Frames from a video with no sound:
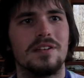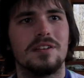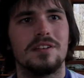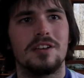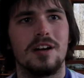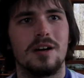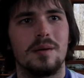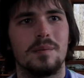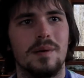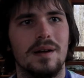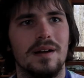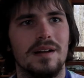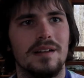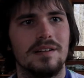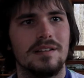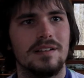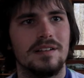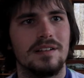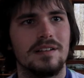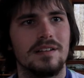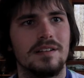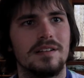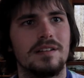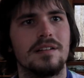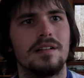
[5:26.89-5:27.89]
sharp
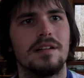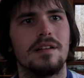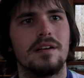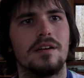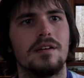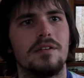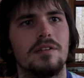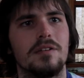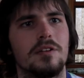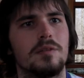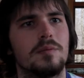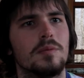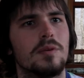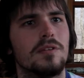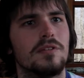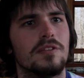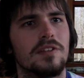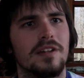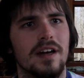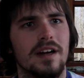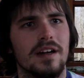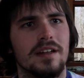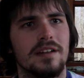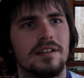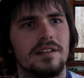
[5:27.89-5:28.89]
edges, their own smooth
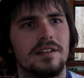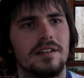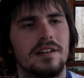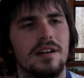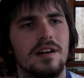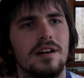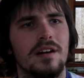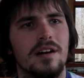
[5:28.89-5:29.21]
sides,